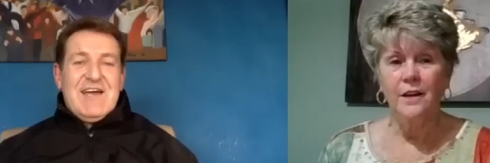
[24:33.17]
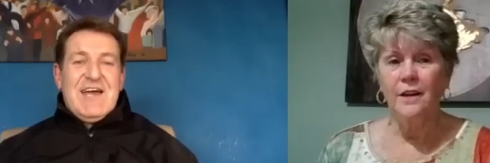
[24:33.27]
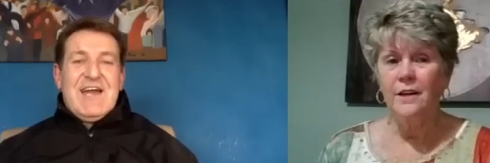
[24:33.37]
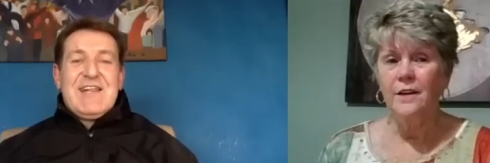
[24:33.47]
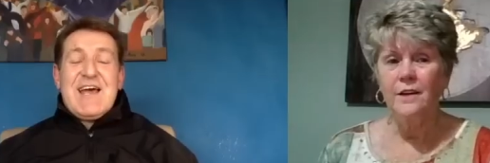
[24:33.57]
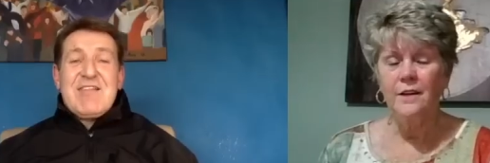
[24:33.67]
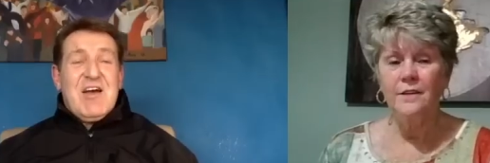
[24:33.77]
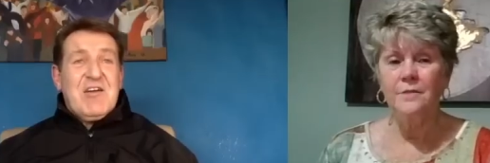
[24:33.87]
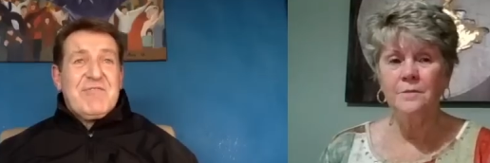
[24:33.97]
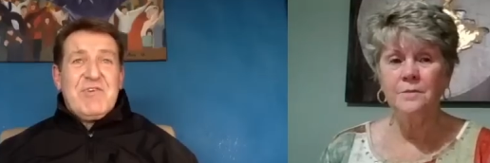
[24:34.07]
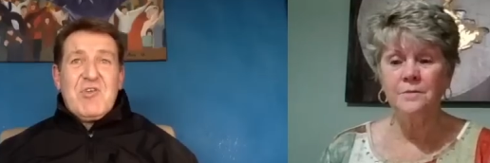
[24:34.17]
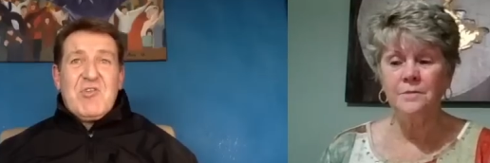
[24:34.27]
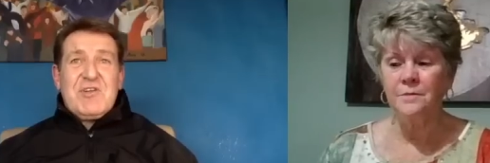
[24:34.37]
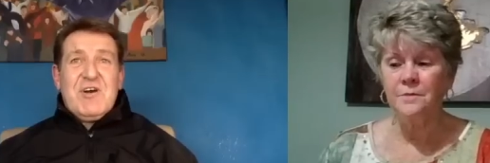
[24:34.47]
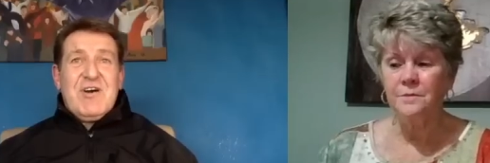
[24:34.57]
Speaker 1: And that's how it first
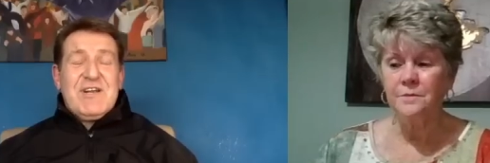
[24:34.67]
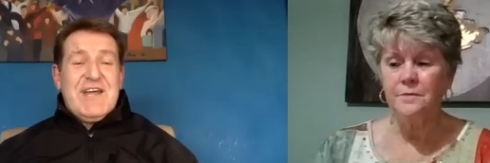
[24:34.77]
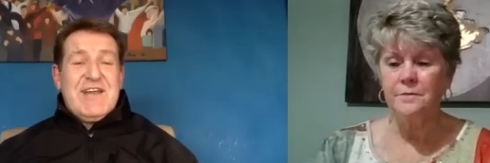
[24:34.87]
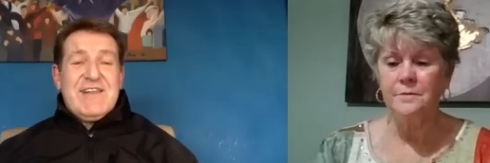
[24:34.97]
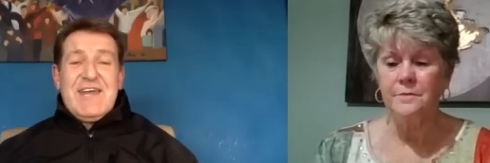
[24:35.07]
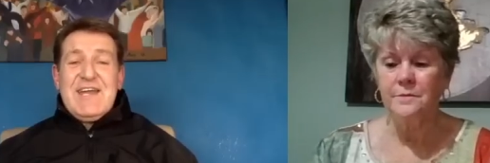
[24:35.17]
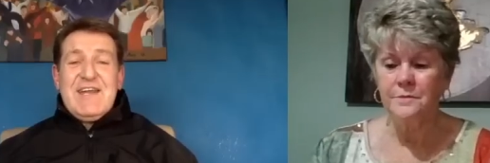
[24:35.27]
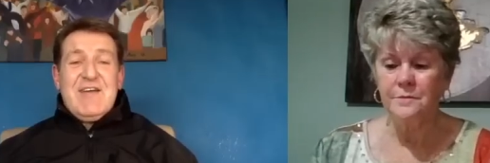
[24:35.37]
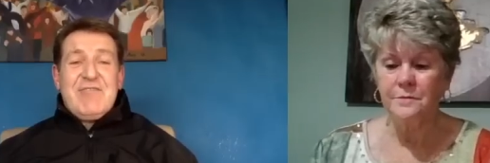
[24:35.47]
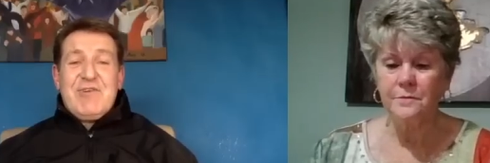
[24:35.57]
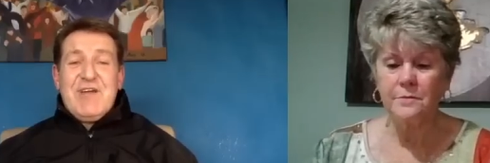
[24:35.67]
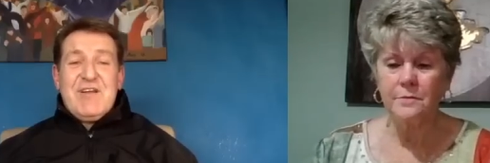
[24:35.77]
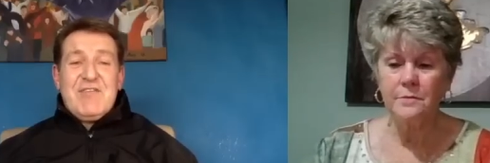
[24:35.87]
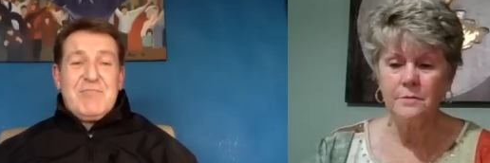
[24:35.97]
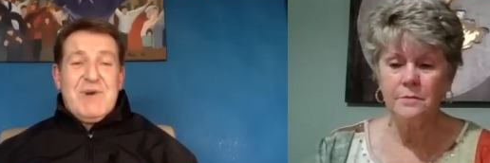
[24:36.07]
started. And then a friend
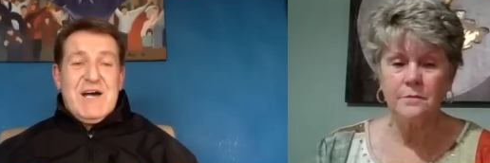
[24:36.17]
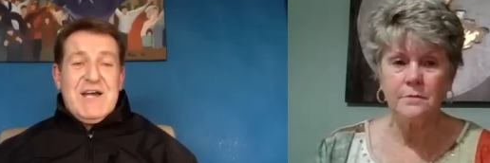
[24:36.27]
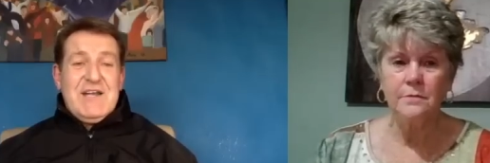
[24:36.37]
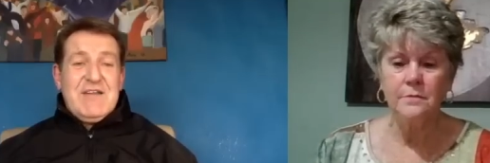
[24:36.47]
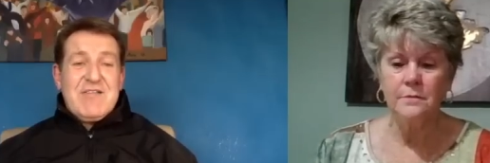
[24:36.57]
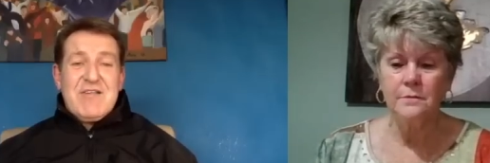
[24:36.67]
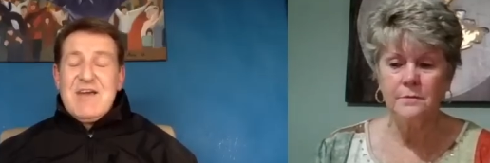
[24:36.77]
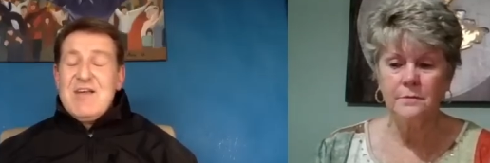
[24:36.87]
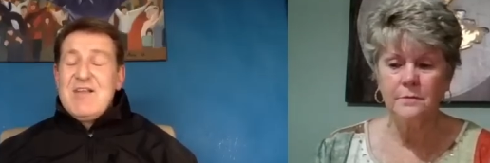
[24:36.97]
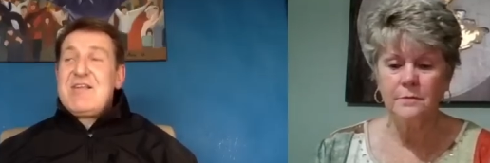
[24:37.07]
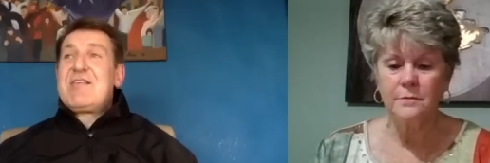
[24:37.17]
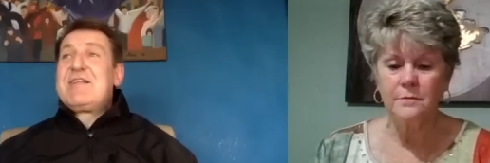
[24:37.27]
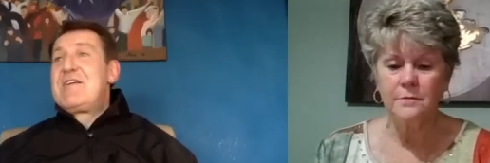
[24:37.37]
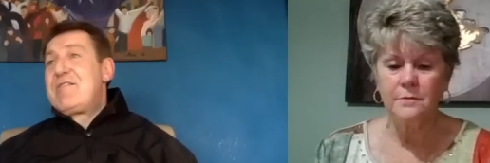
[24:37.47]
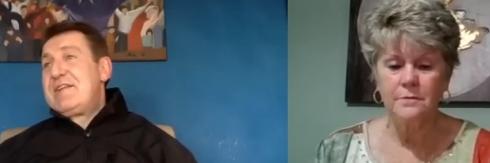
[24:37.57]
of mine's
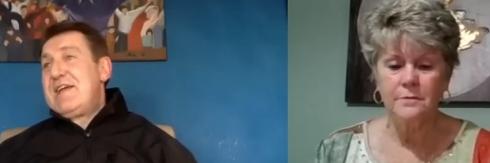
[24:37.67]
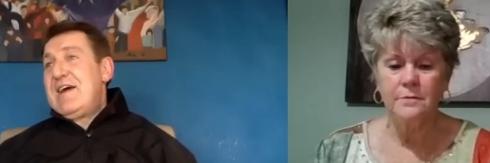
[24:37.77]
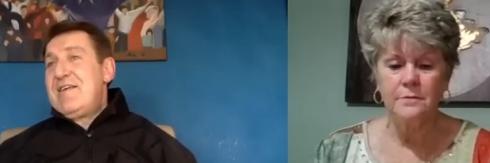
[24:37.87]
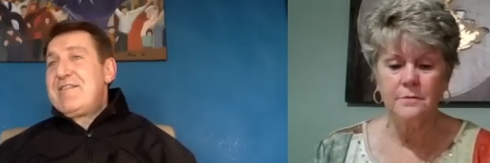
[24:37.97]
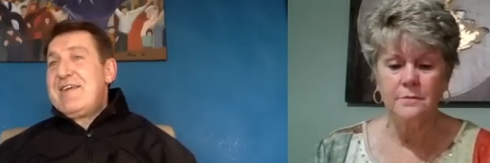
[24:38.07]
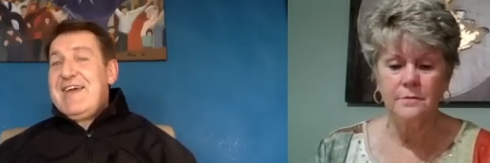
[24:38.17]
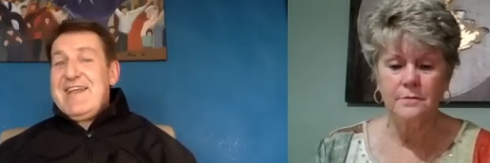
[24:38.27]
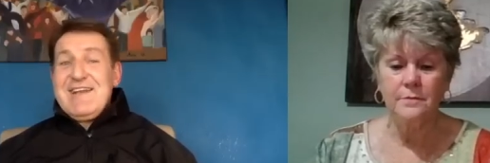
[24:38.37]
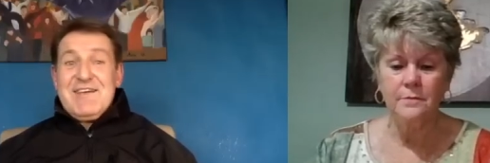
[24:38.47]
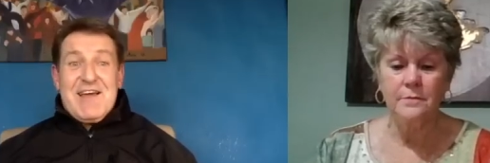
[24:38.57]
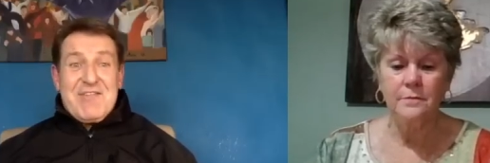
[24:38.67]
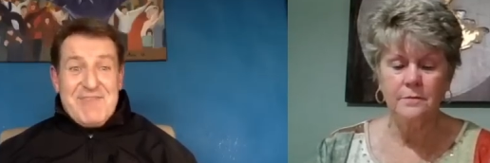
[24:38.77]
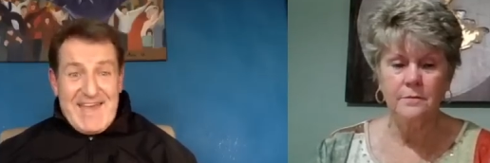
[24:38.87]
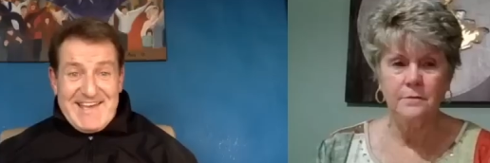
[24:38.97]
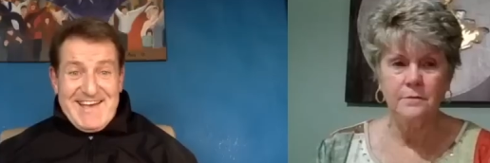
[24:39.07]
sister stays in Las
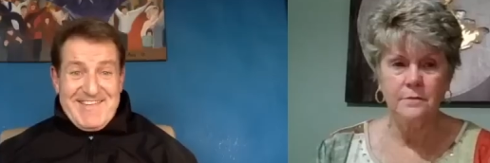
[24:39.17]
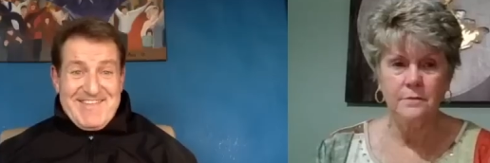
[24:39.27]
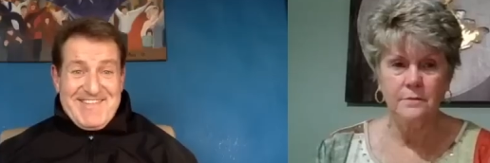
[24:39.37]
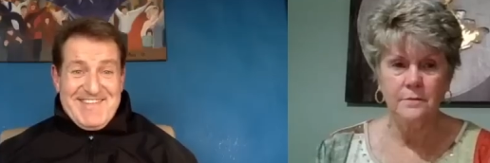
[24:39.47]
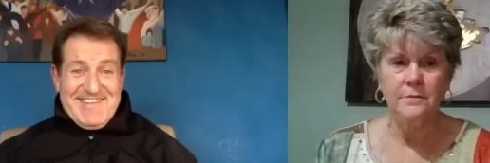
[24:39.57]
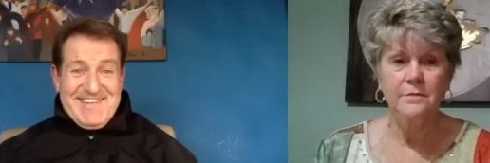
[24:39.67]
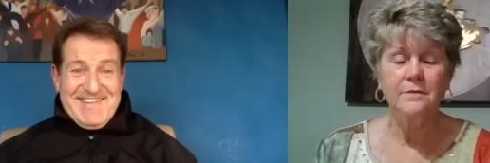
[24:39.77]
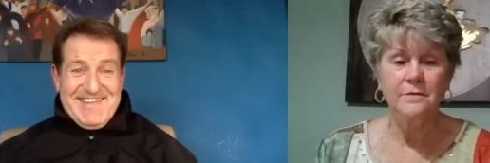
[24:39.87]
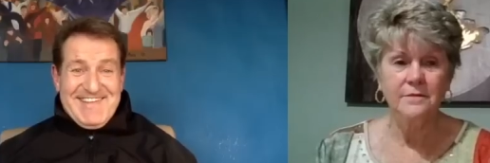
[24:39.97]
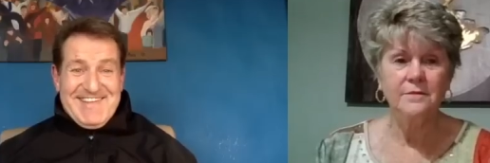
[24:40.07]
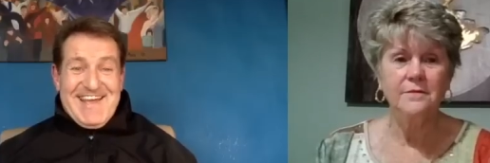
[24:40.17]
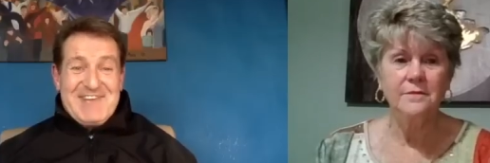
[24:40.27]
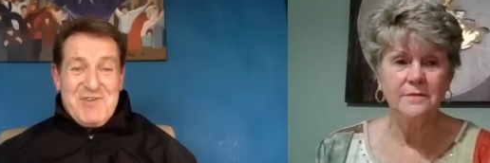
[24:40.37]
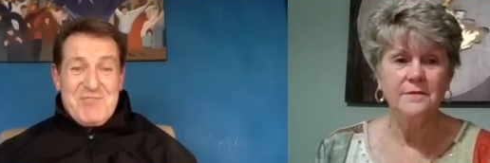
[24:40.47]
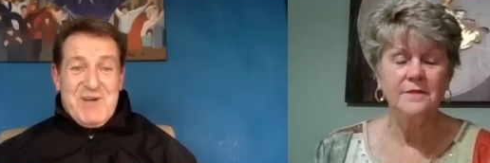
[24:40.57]
Vegas
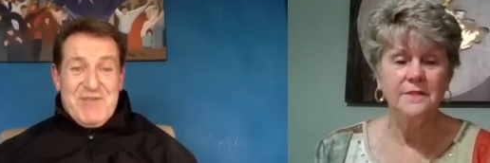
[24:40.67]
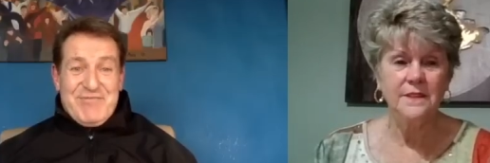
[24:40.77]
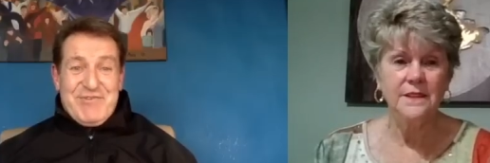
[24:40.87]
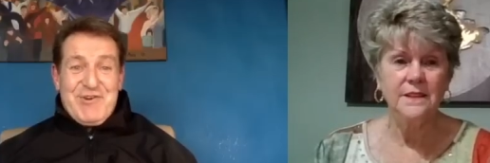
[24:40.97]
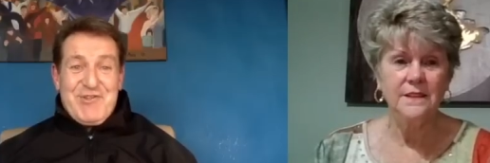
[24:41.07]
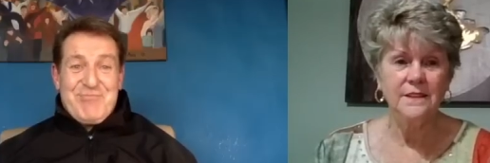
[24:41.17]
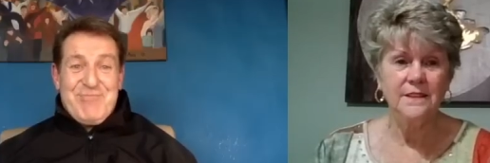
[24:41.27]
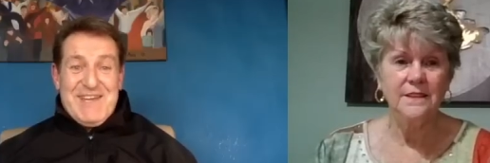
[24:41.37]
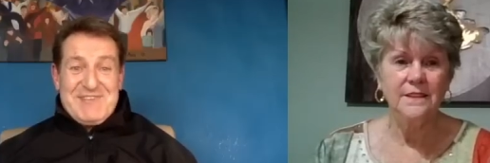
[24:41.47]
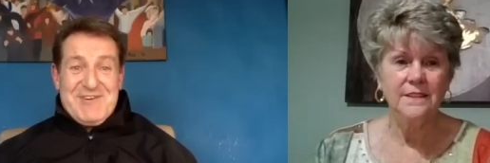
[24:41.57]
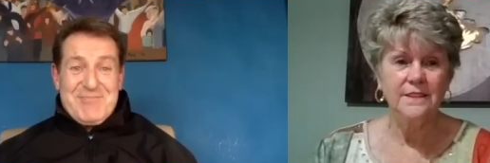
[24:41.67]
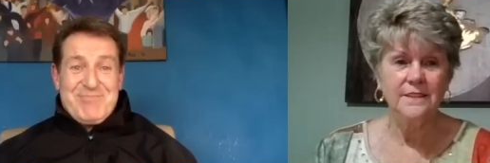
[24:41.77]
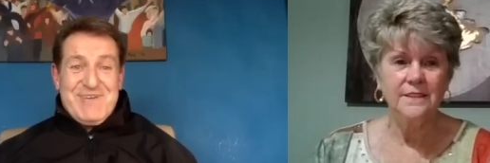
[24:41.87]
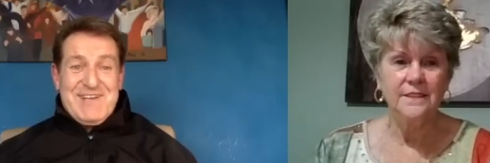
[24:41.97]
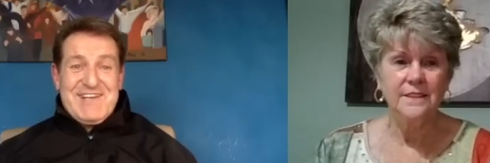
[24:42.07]
that was my first big trip
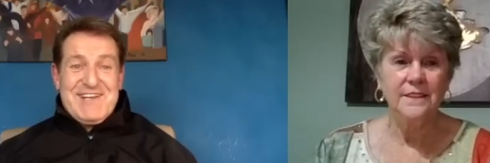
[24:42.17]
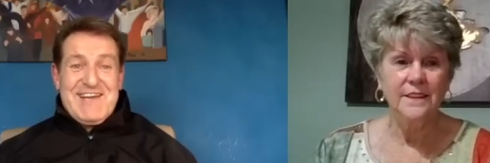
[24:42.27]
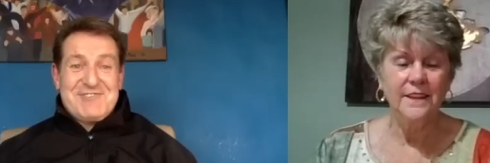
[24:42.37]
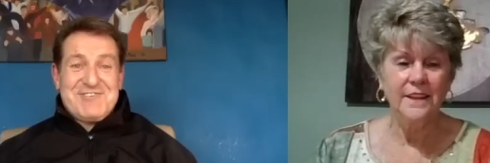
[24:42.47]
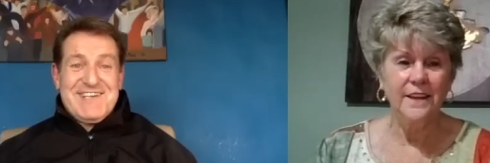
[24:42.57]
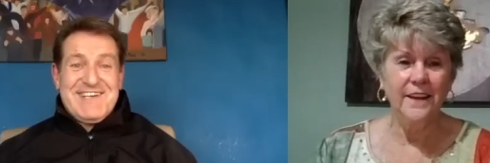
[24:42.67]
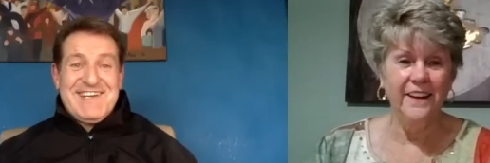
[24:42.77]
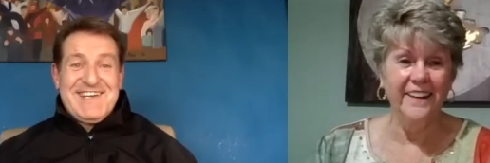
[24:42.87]
internationally.